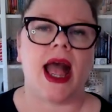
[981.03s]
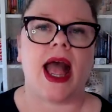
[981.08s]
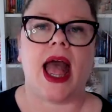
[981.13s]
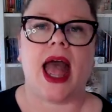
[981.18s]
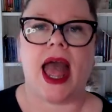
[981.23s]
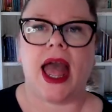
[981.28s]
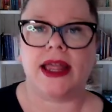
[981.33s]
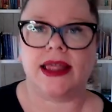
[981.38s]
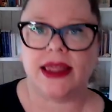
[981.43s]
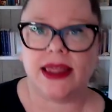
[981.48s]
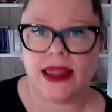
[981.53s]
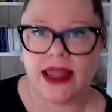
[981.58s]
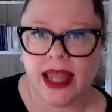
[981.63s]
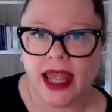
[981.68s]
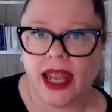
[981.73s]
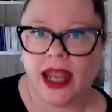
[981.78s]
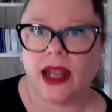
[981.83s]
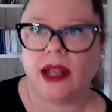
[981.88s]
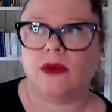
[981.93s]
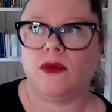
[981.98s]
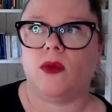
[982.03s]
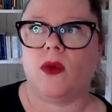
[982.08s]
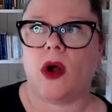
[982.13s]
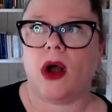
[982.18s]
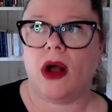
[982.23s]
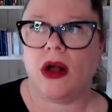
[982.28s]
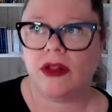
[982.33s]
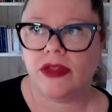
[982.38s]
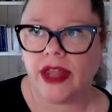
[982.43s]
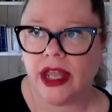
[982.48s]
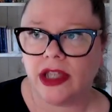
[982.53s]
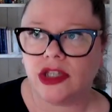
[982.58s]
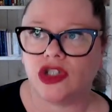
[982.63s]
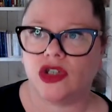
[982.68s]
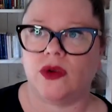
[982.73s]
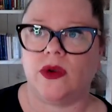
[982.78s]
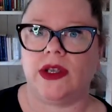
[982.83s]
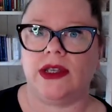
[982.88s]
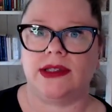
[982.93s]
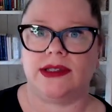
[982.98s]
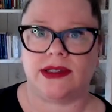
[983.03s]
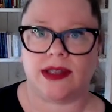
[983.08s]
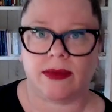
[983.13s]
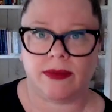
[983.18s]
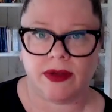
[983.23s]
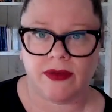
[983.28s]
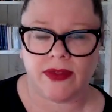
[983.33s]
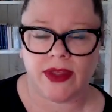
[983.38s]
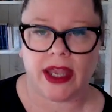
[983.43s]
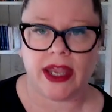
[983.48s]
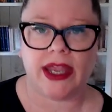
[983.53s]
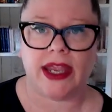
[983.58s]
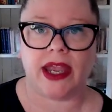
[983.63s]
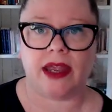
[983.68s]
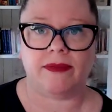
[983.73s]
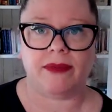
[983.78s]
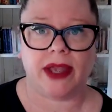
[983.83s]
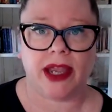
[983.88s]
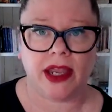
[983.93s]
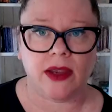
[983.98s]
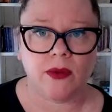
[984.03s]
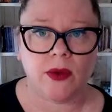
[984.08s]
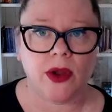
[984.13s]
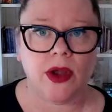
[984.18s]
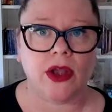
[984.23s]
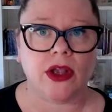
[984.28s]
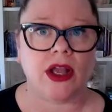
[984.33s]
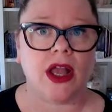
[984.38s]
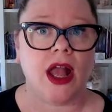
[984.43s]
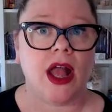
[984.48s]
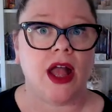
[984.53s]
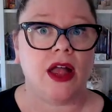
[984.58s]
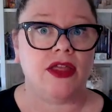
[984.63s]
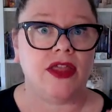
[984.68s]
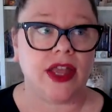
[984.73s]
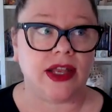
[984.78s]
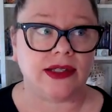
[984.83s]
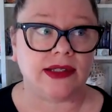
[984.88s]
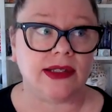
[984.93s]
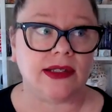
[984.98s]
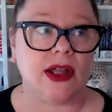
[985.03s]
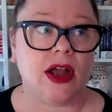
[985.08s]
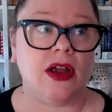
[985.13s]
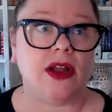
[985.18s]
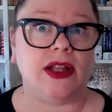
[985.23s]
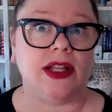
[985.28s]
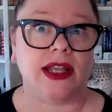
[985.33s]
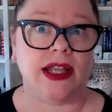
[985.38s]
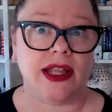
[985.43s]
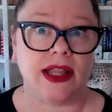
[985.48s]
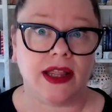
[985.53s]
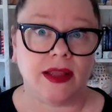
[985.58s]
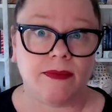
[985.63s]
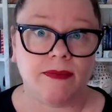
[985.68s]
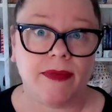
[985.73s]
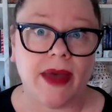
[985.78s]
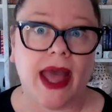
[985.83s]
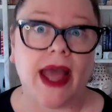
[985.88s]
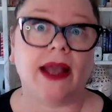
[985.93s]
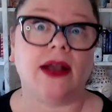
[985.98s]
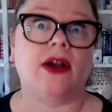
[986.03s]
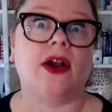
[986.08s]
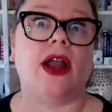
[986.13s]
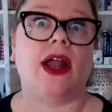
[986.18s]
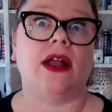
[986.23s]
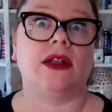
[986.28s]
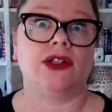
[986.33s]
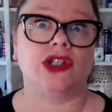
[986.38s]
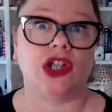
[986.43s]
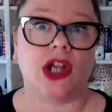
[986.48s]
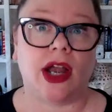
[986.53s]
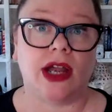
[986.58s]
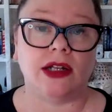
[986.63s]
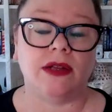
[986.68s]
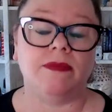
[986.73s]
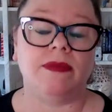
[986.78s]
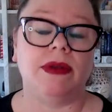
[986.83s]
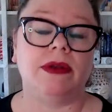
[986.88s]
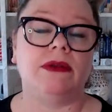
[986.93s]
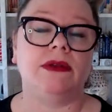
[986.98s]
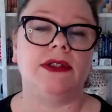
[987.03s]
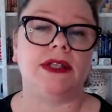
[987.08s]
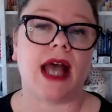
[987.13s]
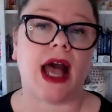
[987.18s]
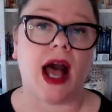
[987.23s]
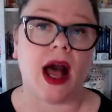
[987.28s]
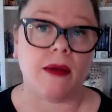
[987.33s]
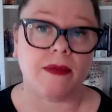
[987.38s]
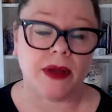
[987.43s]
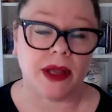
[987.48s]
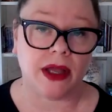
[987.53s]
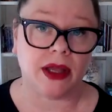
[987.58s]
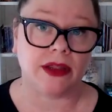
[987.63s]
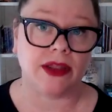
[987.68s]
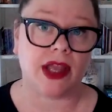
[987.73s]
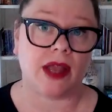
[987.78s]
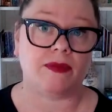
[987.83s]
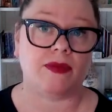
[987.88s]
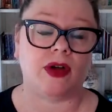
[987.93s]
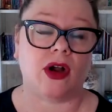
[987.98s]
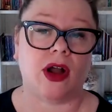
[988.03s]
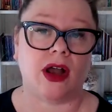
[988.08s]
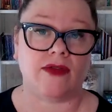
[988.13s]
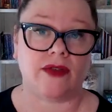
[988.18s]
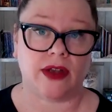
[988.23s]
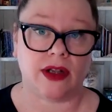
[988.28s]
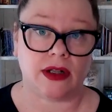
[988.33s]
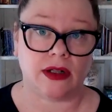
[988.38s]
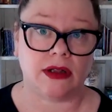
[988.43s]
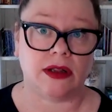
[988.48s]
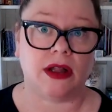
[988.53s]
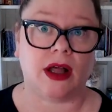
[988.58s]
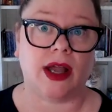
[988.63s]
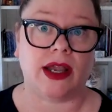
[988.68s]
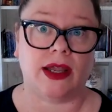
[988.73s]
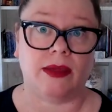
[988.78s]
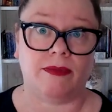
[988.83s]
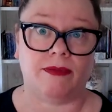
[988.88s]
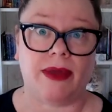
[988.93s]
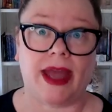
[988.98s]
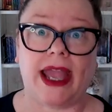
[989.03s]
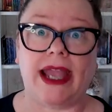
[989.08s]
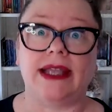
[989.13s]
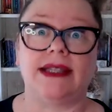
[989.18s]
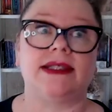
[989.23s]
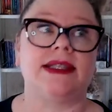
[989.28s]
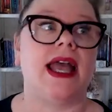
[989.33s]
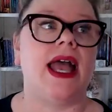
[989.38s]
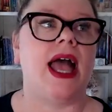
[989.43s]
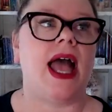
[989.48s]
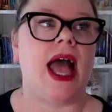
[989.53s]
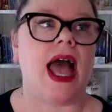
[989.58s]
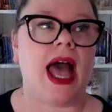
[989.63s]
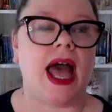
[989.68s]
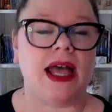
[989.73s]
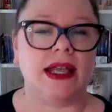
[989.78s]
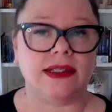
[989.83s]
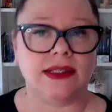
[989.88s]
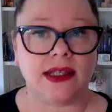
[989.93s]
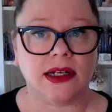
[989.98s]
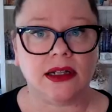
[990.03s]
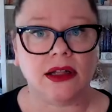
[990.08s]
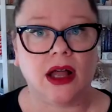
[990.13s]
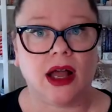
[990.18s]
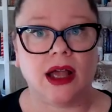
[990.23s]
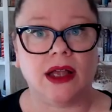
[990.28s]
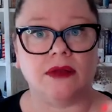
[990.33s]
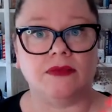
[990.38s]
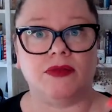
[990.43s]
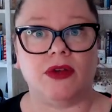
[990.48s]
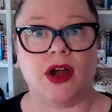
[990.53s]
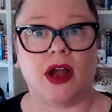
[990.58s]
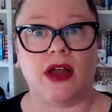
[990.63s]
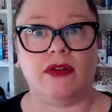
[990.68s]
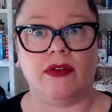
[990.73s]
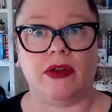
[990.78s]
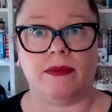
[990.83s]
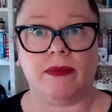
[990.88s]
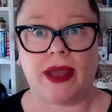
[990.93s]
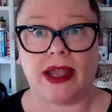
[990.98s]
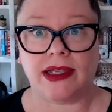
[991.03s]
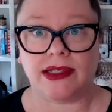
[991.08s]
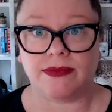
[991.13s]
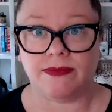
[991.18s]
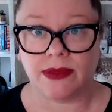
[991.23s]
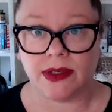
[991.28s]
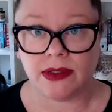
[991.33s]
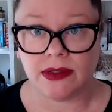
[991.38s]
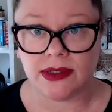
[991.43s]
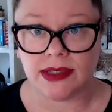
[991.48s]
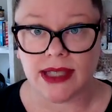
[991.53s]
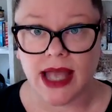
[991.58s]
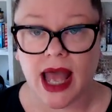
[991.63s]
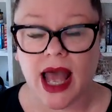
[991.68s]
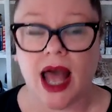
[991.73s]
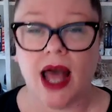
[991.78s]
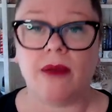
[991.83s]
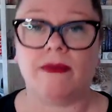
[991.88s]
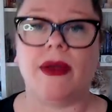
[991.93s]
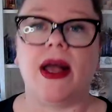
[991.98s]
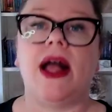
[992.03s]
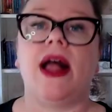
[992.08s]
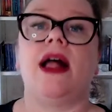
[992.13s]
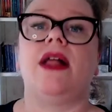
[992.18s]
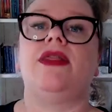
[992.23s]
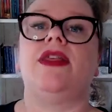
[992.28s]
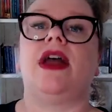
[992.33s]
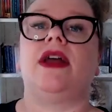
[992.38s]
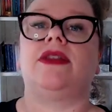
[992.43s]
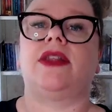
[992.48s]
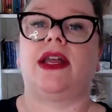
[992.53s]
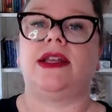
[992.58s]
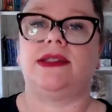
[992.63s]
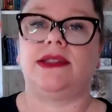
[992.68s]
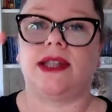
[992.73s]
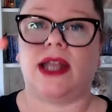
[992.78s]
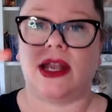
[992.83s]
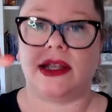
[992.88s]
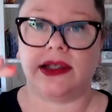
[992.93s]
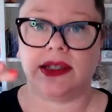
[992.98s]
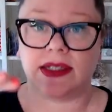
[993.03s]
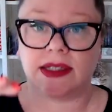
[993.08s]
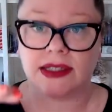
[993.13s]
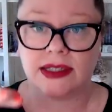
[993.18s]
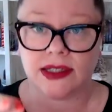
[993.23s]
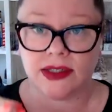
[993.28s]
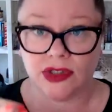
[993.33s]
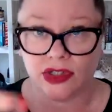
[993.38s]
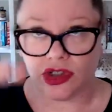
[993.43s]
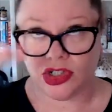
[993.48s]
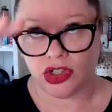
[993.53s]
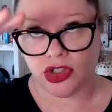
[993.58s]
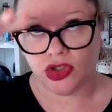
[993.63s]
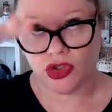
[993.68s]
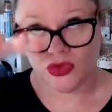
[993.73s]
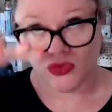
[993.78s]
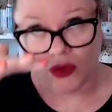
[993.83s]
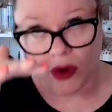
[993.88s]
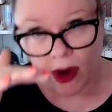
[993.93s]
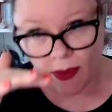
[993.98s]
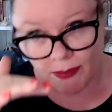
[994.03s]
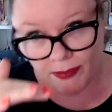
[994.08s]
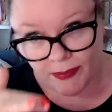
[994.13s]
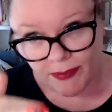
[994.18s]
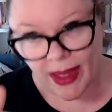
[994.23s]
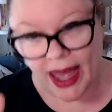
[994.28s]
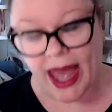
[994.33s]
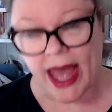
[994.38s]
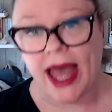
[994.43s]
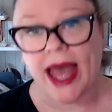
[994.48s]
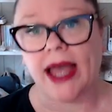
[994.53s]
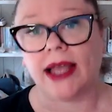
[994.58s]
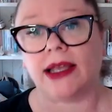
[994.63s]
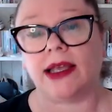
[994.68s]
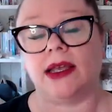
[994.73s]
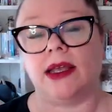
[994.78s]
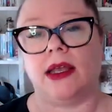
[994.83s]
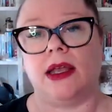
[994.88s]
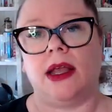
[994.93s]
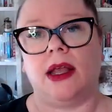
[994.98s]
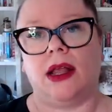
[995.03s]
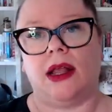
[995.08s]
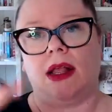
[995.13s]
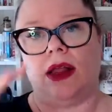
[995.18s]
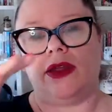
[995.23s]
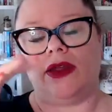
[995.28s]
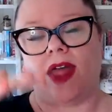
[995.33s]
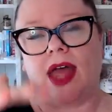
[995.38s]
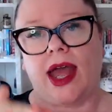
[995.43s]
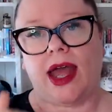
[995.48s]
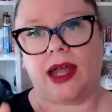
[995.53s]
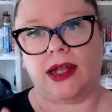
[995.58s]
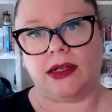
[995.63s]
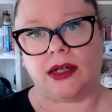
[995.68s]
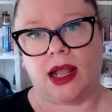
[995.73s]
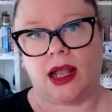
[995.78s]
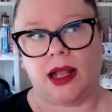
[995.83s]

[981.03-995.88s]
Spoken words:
and then while they're doing some of the EAP work, they're slowly in the background trying to build up their private client base. As the client private base builds up, then they start to drop back that